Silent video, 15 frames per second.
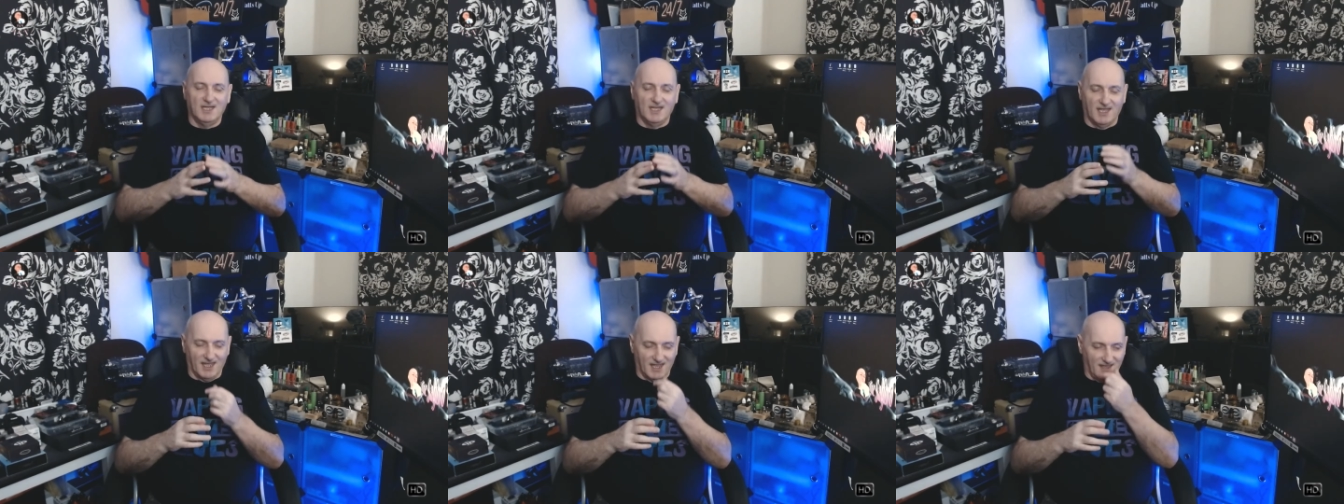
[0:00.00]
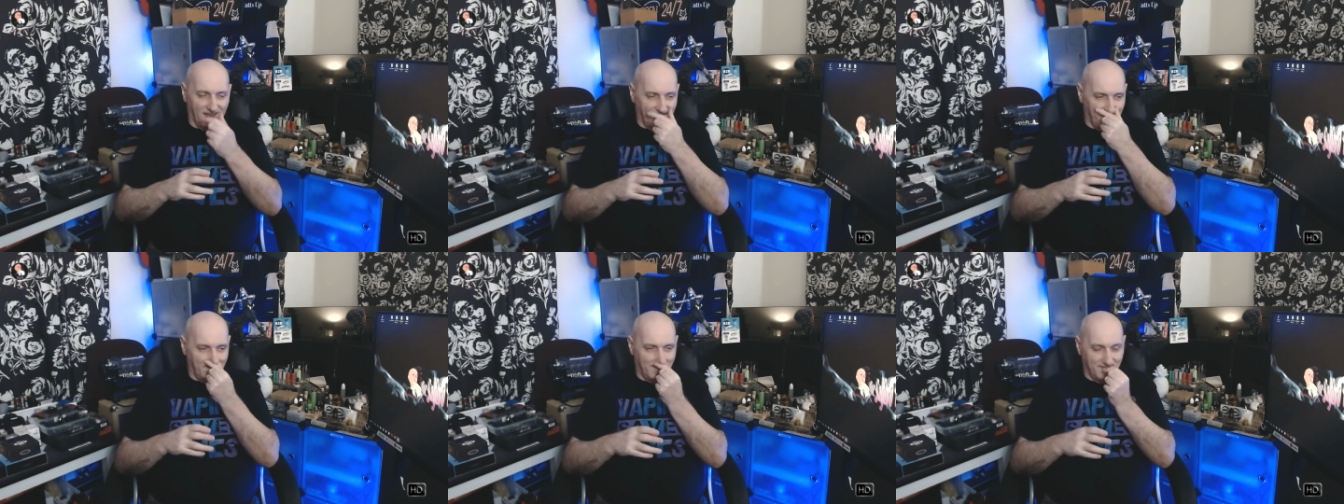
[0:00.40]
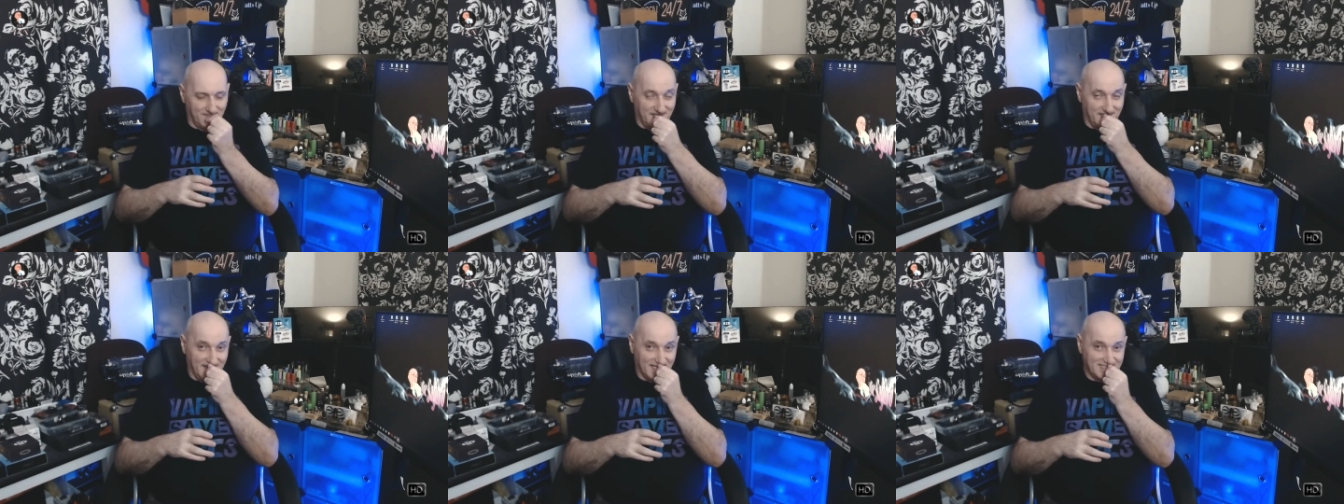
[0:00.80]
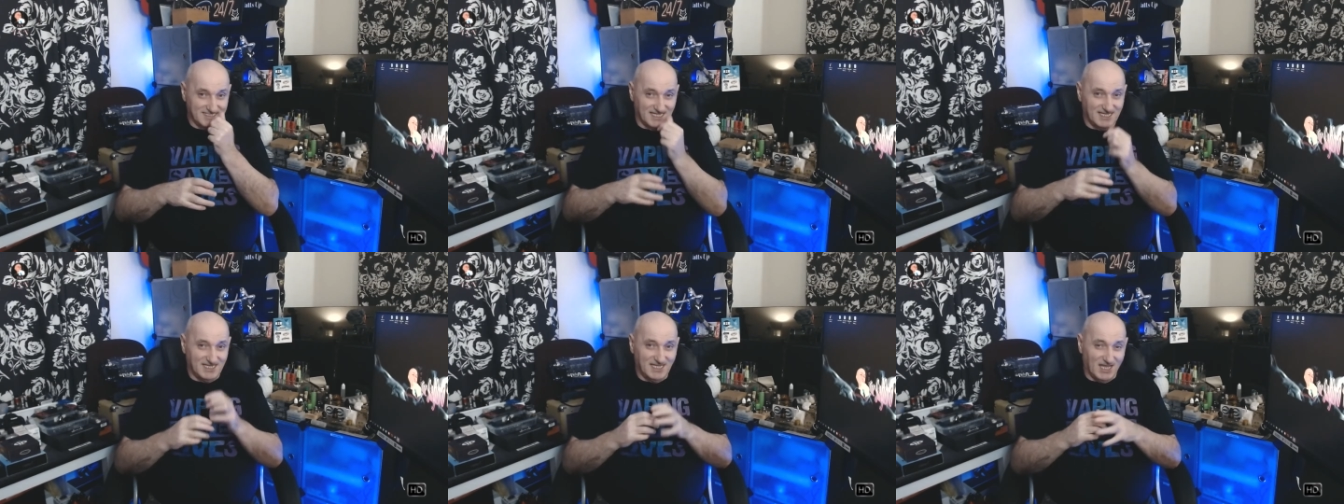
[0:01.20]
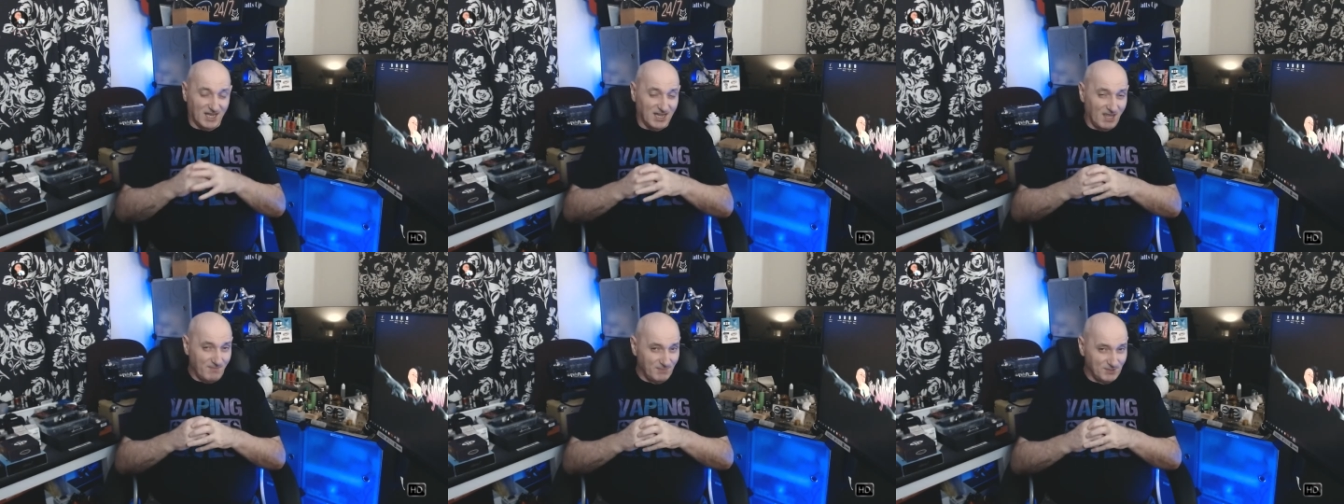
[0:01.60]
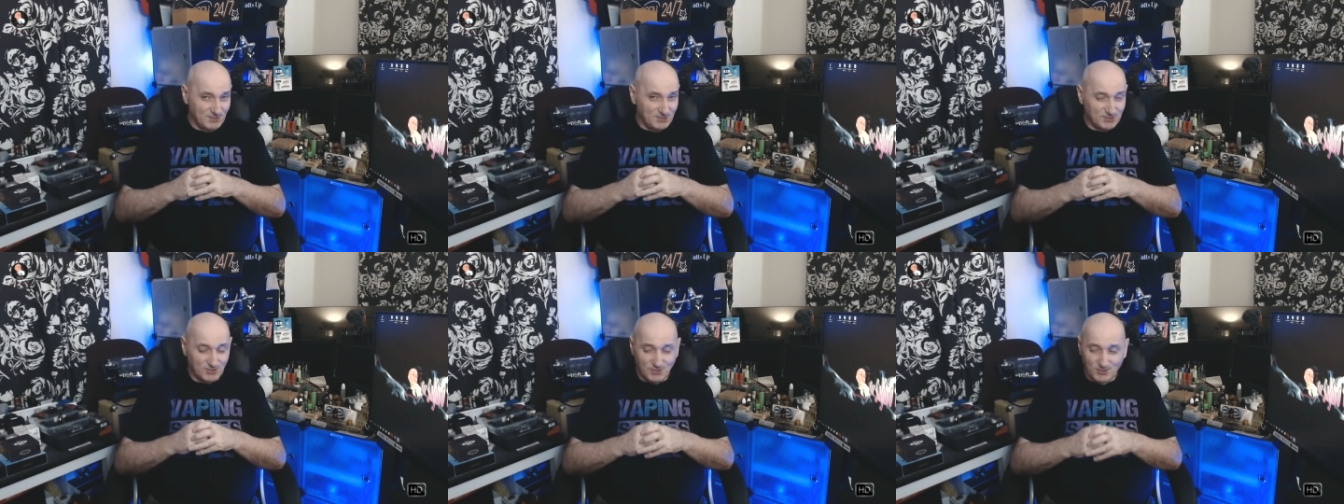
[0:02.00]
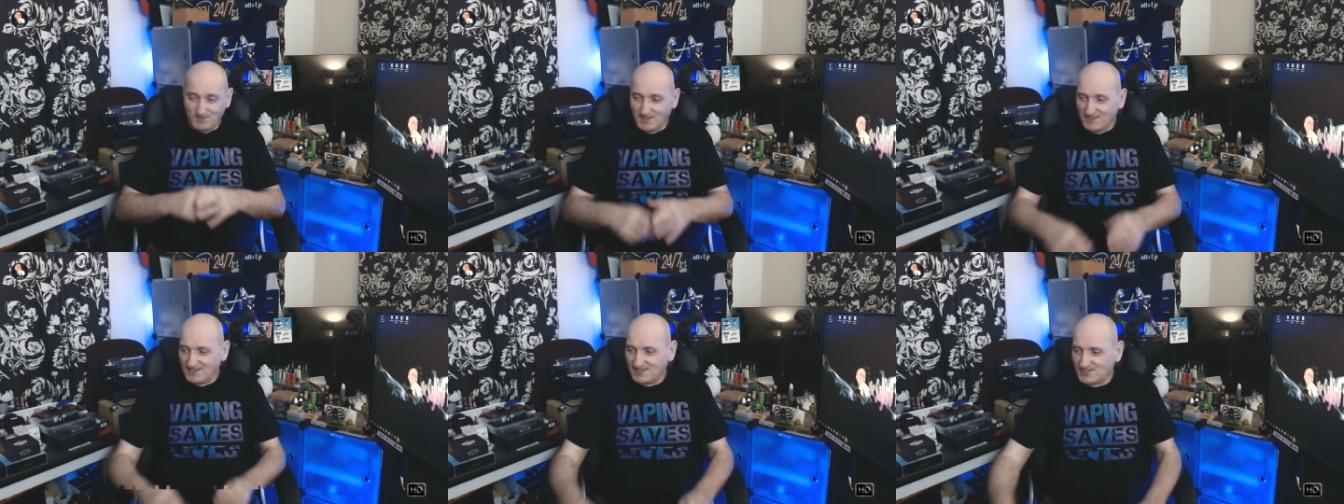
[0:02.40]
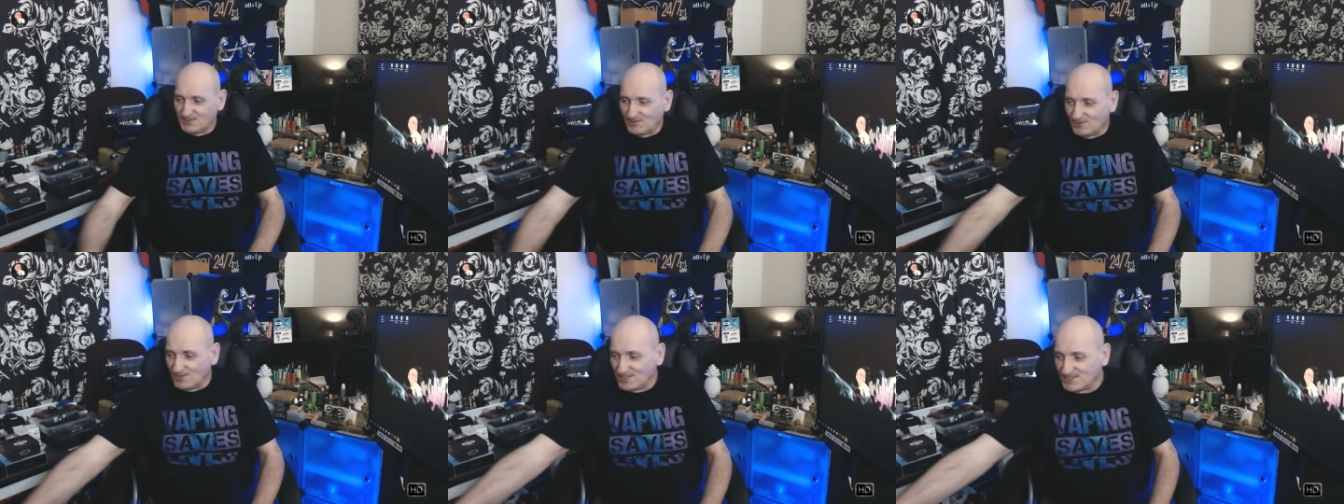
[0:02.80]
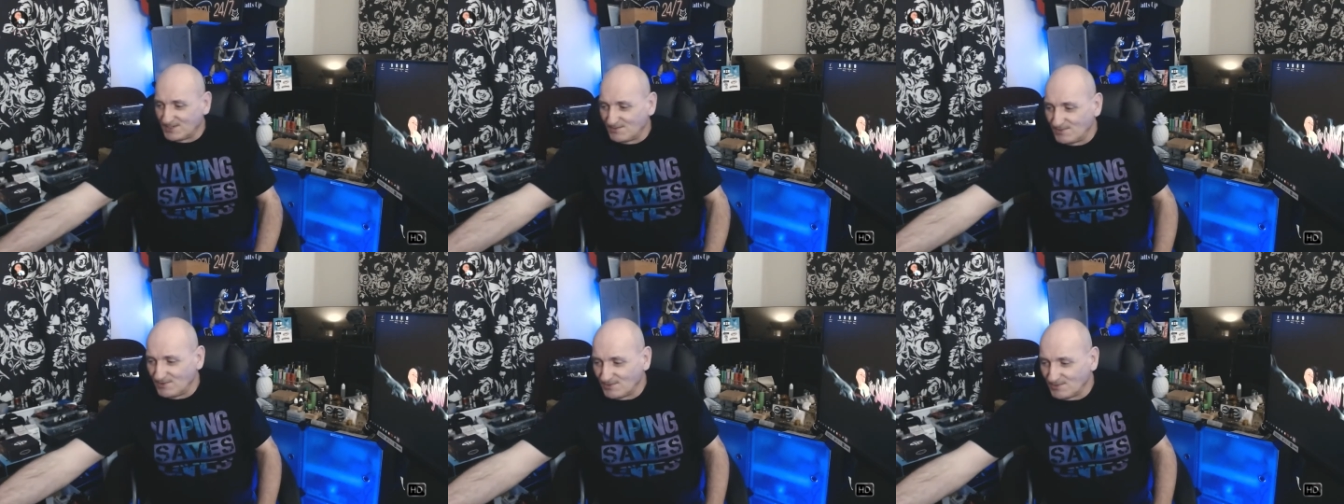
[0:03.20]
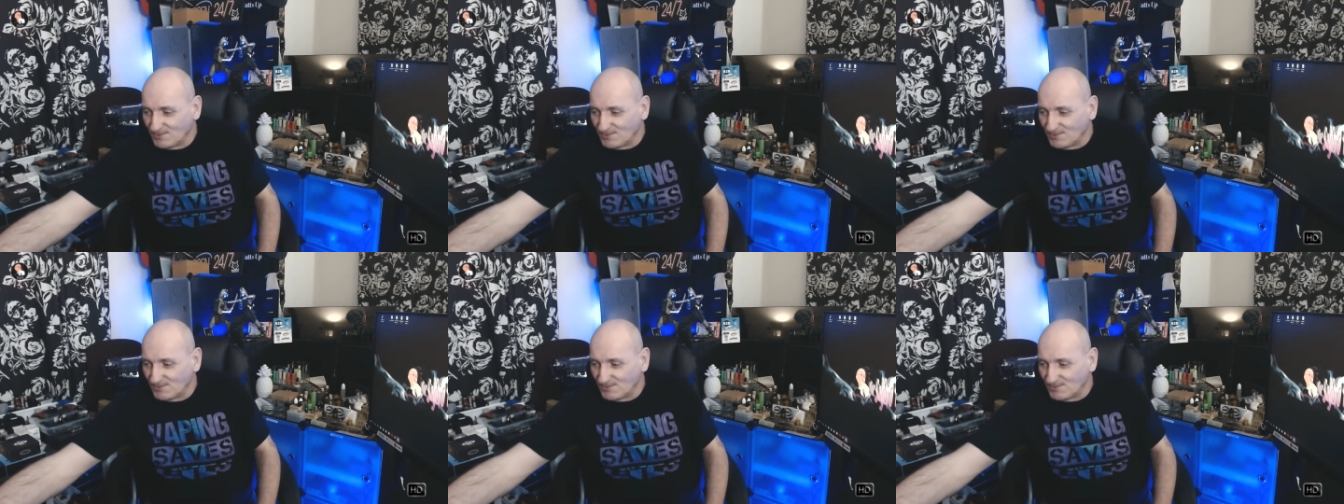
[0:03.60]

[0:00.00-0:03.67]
Um, yes, the lemon sherbet. So let's have a look.